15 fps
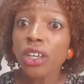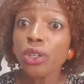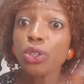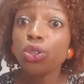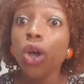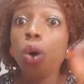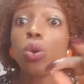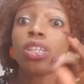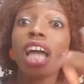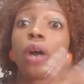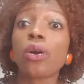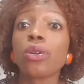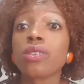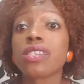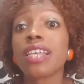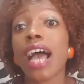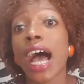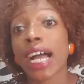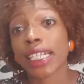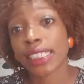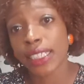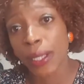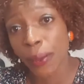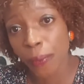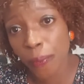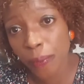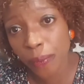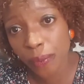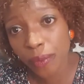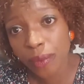You know who they are going to see acting?
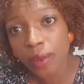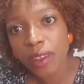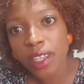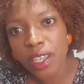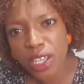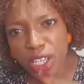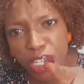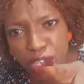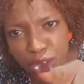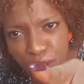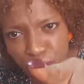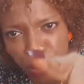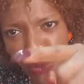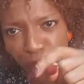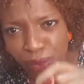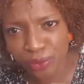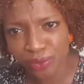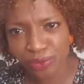Is you.